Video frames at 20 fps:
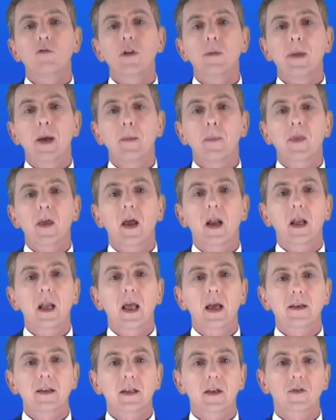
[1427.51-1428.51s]
Remember that
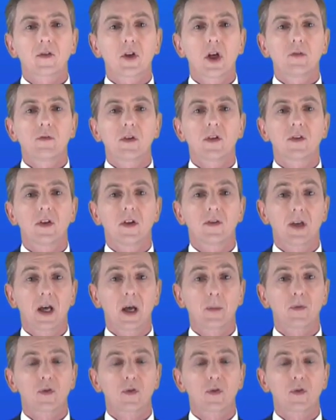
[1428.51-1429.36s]
lighter surfaces